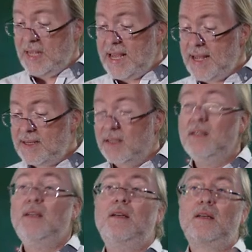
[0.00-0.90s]
And
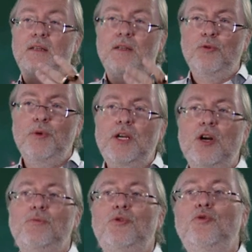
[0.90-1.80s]
we
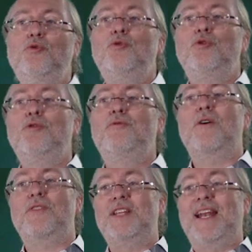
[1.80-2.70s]
come to
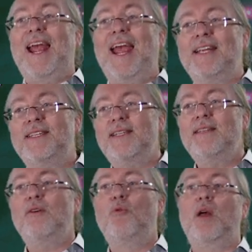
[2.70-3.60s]

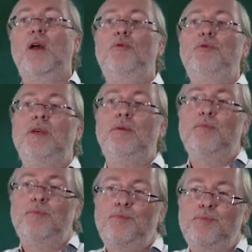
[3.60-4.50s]
2018, where we
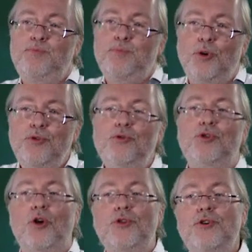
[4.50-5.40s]

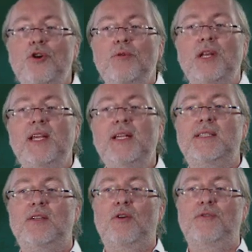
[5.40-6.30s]
produce a new
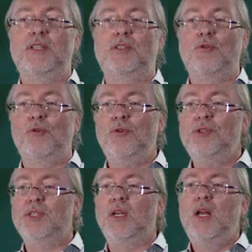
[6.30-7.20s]
release of this
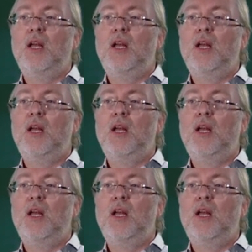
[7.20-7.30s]
course.